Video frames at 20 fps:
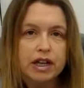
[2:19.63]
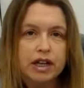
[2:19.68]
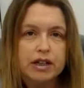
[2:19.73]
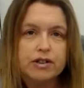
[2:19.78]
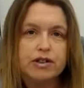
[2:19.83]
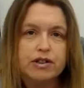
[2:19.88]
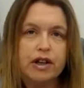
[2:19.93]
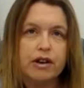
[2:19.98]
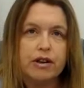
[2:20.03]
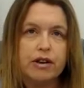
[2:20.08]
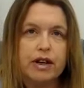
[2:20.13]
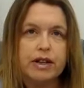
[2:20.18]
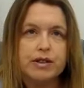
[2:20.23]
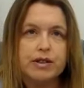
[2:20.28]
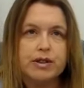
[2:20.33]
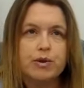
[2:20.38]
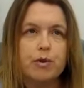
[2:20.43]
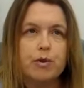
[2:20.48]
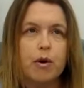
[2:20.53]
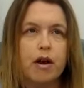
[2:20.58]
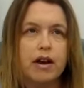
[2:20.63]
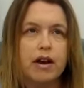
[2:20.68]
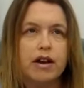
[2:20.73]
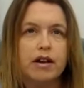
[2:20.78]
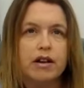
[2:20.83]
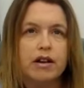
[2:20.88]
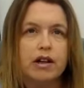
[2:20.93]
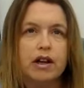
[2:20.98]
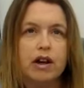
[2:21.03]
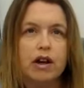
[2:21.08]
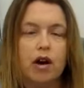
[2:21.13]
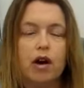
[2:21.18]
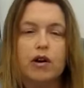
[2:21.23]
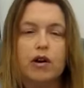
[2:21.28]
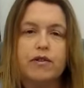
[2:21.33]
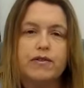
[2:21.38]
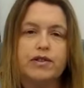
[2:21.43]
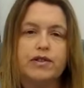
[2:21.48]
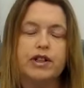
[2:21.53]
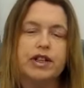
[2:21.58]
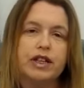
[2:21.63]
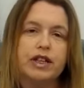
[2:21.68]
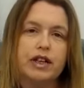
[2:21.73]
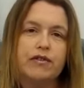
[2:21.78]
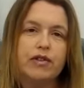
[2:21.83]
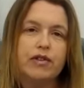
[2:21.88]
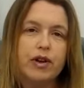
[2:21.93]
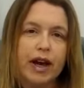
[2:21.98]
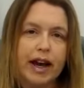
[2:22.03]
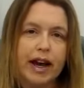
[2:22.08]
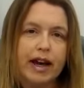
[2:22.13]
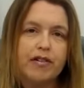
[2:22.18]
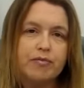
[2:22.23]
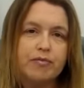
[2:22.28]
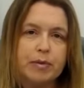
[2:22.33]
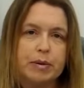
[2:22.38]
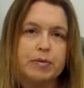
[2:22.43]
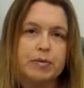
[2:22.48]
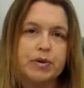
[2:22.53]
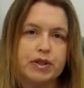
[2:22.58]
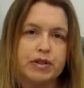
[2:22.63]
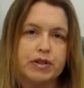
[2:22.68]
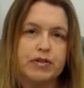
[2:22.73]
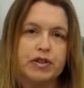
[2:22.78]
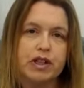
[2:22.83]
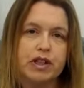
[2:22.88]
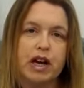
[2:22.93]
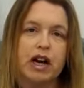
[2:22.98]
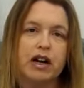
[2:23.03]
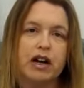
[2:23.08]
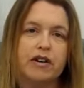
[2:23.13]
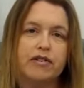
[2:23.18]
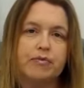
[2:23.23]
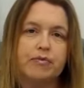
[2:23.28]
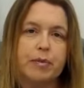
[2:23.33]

So it's quite often, if you have members of staff,